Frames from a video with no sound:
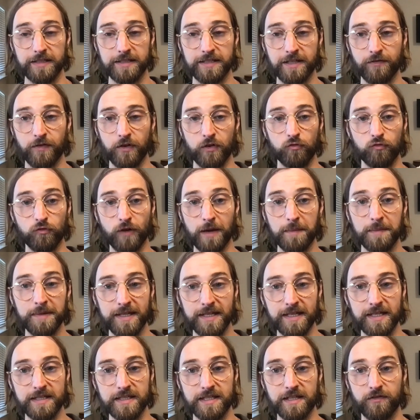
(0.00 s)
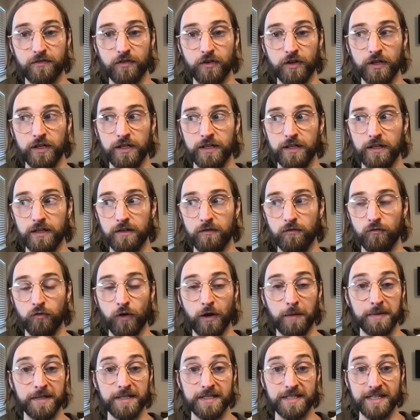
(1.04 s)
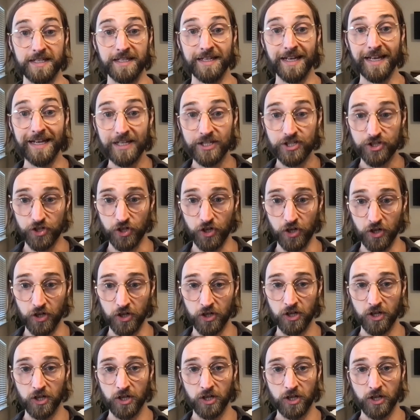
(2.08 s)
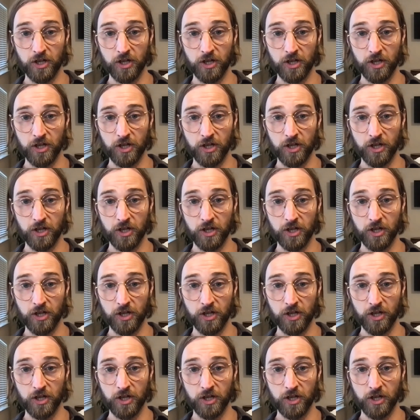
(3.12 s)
different remedies in nature,